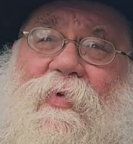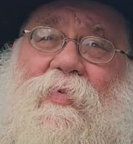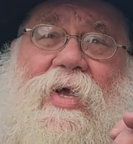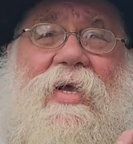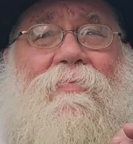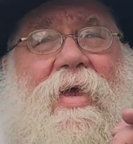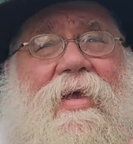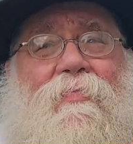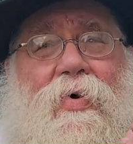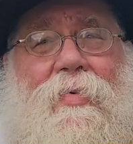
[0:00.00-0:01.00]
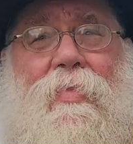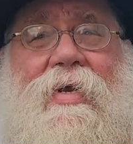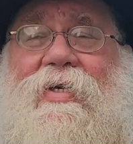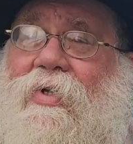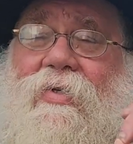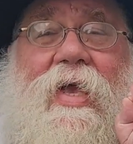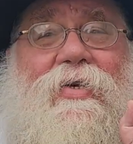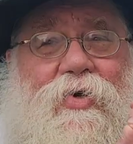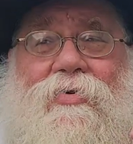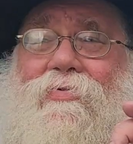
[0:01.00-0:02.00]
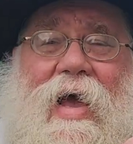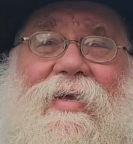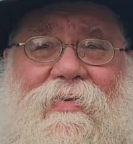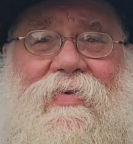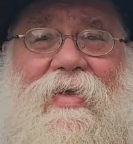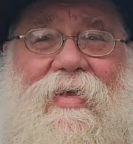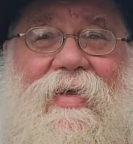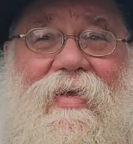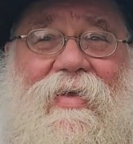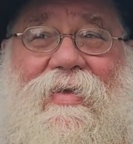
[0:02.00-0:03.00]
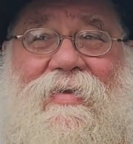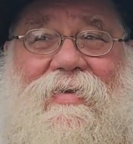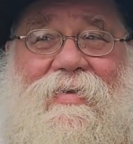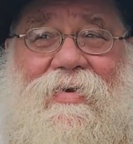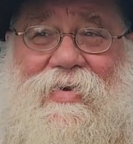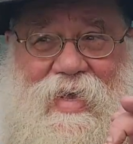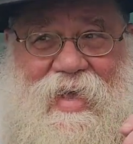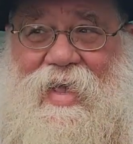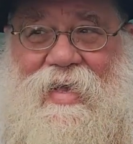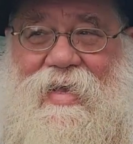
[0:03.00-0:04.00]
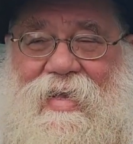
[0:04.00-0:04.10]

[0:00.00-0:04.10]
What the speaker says: he's planning on making a book of money, he shouldn't write. Okay?